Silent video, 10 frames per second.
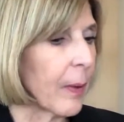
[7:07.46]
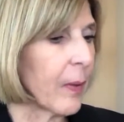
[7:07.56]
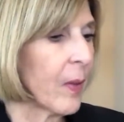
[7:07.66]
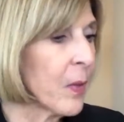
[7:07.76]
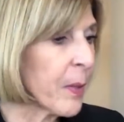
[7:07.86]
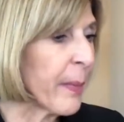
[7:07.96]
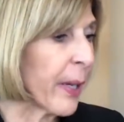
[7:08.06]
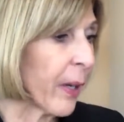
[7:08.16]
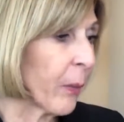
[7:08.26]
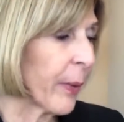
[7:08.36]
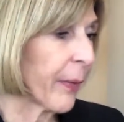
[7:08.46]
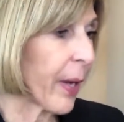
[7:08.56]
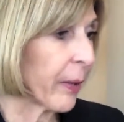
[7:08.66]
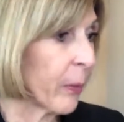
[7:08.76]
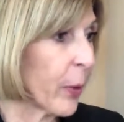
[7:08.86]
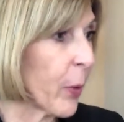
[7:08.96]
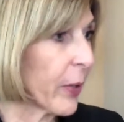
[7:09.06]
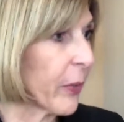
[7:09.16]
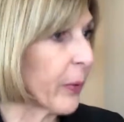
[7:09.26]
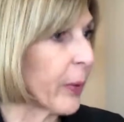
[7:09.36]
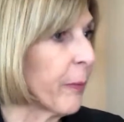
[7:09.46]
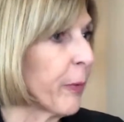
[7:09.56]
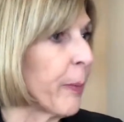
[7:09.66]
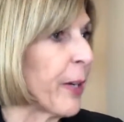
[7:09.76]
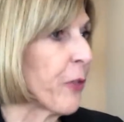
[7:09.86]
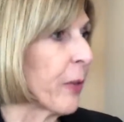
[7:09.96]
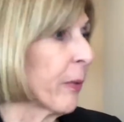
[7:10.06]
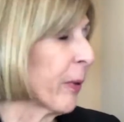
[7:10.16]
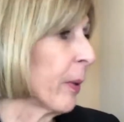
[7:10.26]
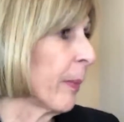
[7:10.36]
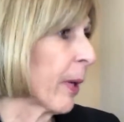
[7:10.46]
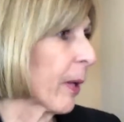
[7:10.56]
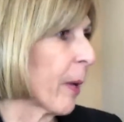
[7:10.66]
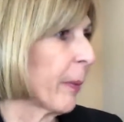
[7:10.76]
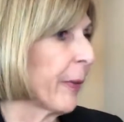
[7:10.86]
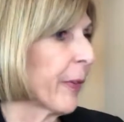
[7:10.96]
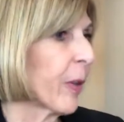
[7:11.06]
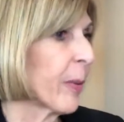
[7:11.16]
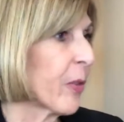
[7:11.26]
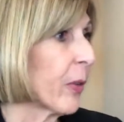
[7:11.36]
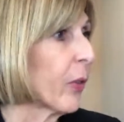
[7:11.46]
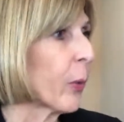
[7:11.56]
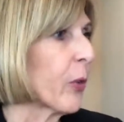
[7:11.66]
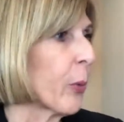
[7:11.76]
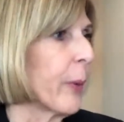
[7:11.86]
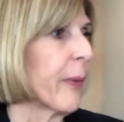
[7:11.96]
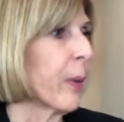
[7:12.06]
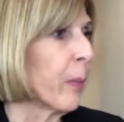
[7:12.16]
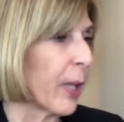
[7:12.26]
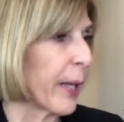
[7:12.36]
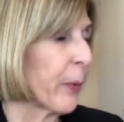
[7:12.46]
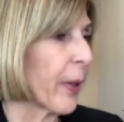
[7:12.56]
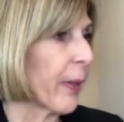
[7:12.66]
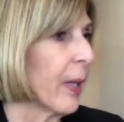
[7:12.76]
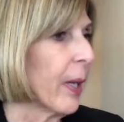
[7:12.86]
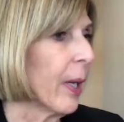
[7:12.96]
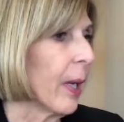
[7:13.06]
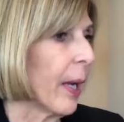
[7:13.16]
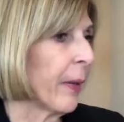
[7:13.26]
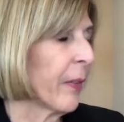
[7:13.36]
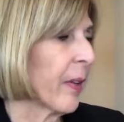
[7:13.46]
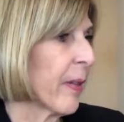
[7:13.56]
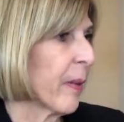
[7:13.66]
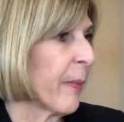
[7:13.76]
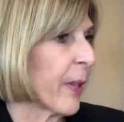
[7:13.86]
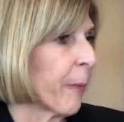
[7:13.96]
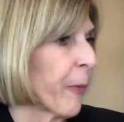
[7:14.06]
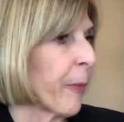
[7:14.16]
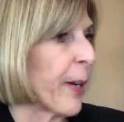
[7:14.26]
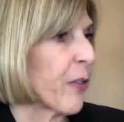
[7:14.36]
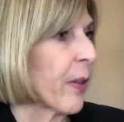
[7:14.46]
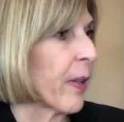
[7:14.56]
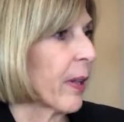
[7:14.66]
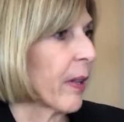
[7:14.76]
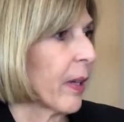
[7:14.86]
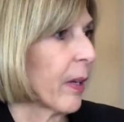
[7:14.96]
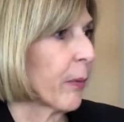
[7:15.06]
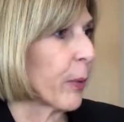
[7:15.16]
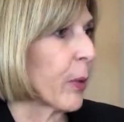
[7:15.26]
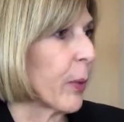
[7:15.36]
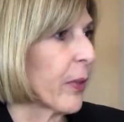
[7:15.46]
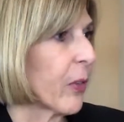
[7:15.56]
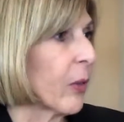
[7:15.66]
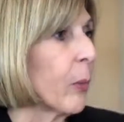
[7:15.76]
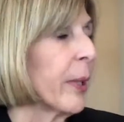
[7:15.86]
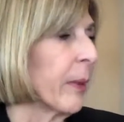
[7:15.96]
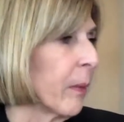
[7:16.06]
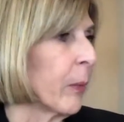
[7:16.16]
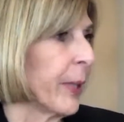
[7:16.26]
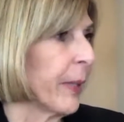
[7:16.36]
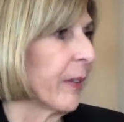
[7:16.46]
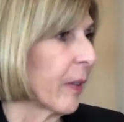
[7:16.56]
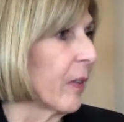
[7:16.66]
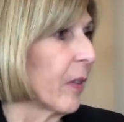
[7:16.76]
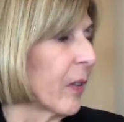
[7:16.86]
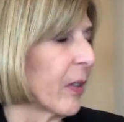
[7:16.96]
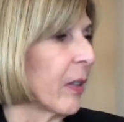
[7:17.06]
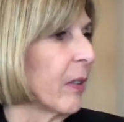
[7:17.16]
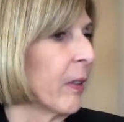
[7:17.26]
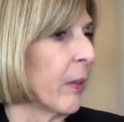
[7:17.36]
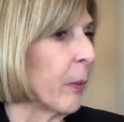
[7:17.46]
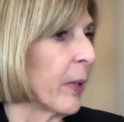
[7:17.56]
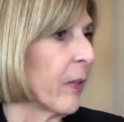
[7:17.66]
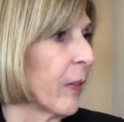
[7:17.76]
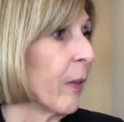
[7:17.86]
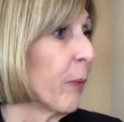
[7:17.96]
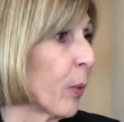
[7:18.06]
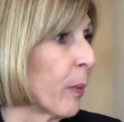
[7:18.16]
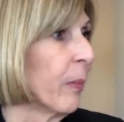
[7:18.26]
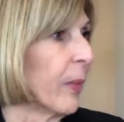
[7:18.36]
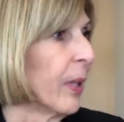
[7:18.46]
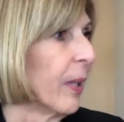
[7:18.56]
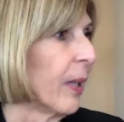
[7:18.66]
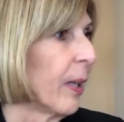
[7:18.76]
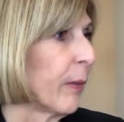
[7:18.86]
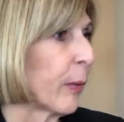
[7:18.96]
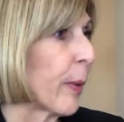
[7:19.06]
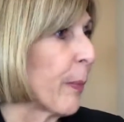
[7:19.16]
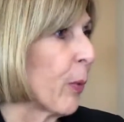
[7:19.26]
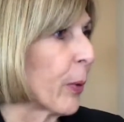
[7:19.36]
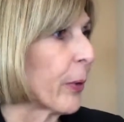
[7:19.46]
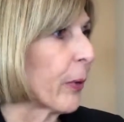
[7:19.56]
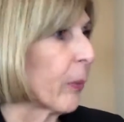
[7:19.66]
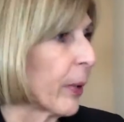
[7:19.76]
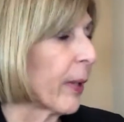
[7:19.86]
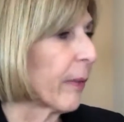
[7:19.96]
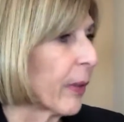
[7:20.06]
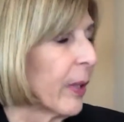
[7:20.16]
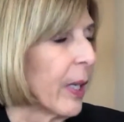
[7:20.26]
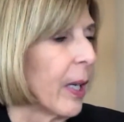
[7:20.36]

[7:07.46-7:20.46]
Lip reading: since the meeting, we've gotten requests for information from a couple of the commissioners, which we've complied with, and sent them the information that they have requested when it's existed, you know, when it's in the form of a report or whatever.